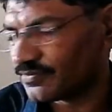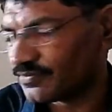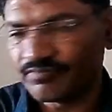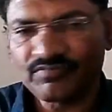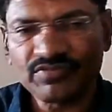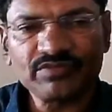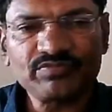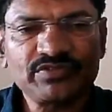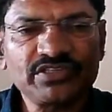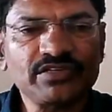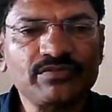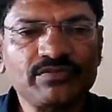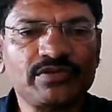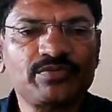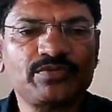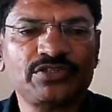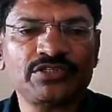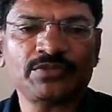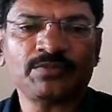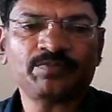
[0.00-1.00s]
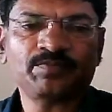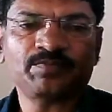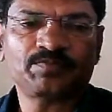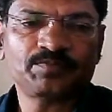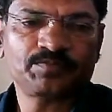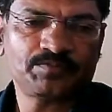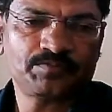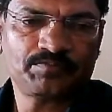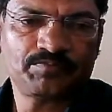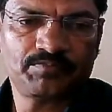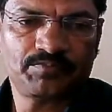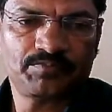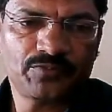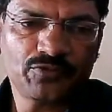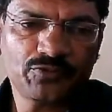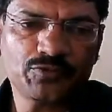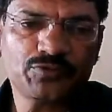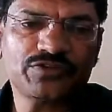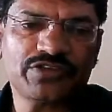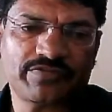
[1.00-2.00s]
1550
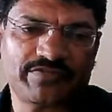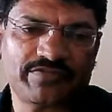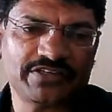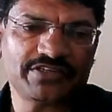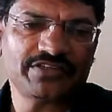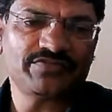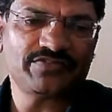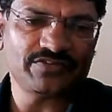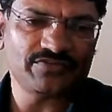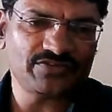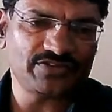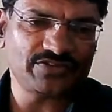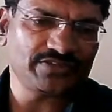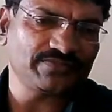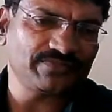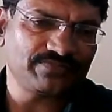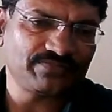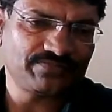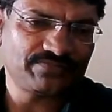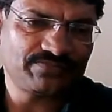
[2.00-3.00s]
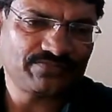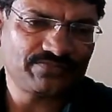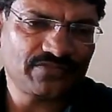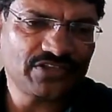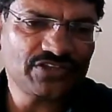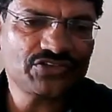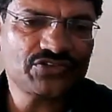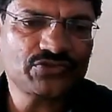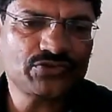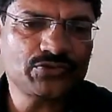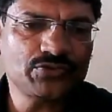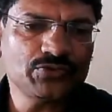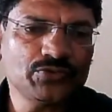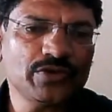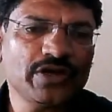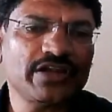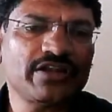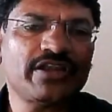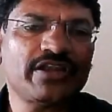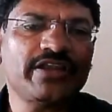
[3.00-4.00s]
to 1750. This
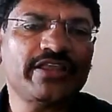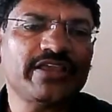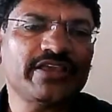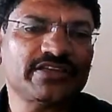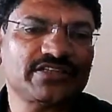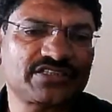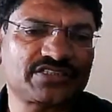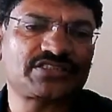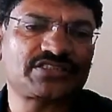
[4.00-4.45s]
200 years